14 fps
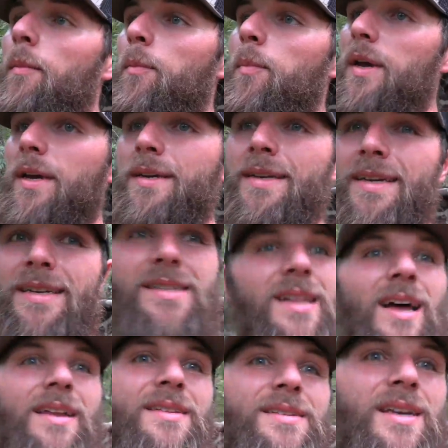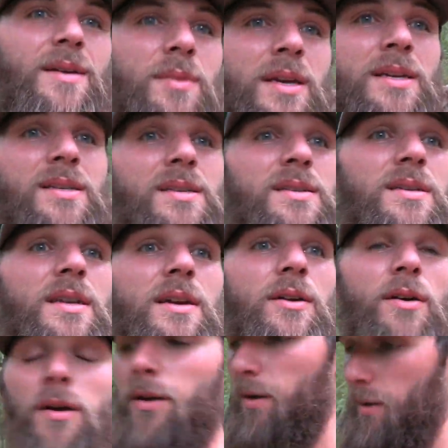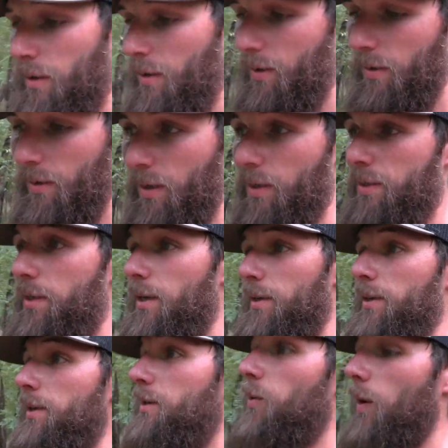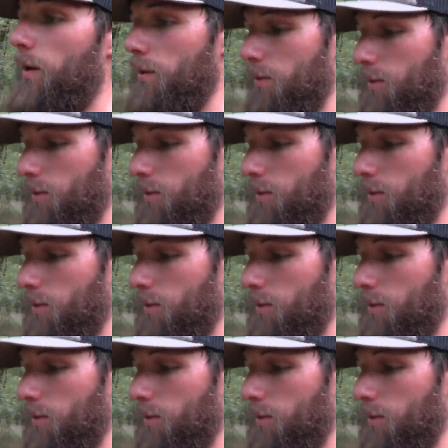pig needs a lot of the same things as a deer. He just didn't need quite as